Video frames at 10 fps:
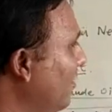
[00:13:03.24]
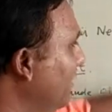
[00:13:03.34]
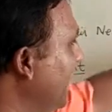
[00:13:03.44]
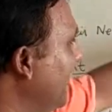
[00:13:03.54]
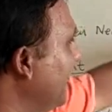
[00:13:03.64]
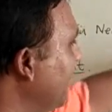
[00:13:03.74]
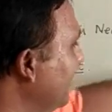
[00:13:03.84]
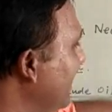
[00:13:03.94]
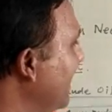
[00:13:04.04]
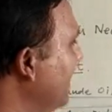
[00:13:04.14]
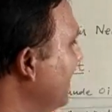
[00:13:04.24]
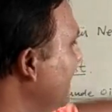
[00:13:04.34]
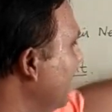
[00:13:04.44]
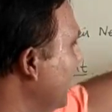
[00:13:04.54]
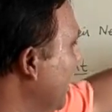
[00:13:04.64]
or they
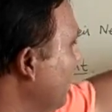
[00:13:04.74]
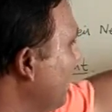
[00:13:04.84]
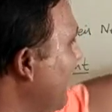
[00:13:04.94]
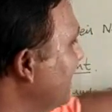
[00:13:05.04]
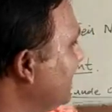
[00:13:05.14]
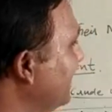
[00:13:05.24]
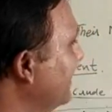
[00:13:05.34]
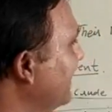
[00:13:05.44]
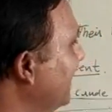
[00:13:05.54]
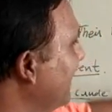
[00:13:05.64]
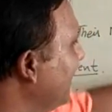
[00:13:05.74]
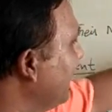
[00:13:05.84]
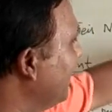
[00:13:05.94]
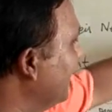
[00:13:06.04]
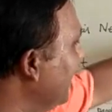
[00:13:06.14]
utilize
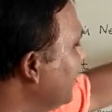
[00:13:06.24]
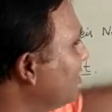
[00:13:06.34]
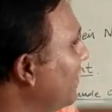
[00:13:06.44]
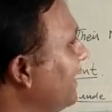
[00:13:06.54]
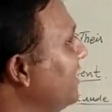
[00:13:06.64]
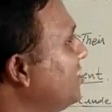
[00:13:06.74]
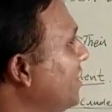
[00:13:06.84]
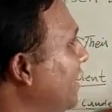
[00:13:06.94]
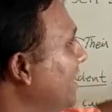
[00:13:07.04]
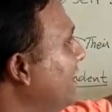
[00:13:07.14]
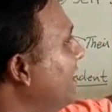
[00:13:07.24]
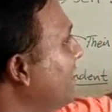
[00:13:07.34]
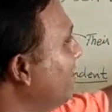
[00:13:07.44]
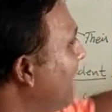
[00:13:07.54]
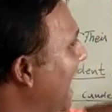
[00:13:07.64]
needs of each other
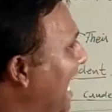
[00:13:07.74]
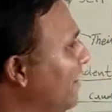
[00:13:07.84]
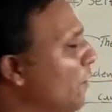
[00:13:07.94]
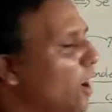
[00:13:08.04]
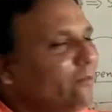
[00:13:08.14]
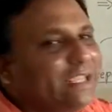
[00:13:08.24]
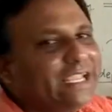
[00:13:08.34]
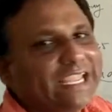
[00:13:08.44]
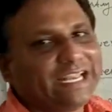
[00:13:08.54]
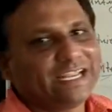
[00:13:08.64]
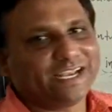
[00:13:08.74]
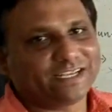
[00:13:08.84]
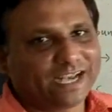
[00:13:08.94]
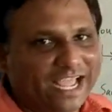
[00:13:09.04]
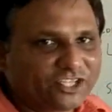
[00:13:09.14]
by involving in
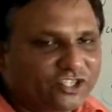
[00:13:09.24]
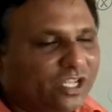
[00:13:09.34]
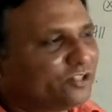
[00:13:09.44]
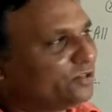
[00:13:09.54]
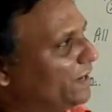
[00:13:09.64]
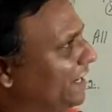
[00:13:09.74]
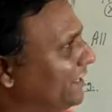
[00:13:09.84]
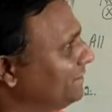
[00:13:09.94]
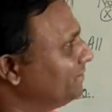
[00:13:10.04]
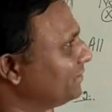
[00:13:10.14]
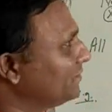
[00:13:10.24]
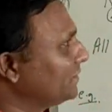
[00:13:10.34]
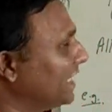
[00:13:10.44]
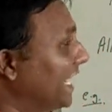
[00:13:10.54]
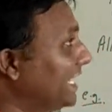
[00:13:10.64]
international trade.
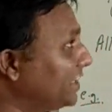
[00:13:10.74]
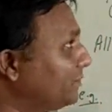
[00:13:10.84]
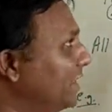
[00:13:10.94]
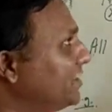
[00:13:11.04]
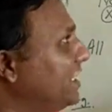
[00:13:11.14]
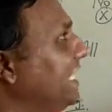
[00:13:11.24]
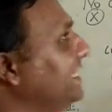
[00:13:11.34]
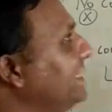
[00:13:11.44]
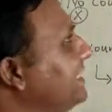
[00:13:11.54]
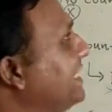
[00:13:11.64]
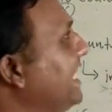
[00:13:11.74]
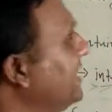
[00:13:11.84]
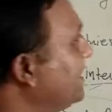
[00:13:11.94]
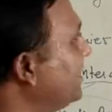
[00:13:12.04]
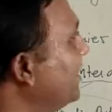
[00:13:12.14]
And especially in this
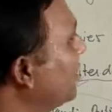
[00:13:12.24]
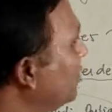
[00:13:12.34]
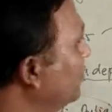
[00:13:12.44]
case,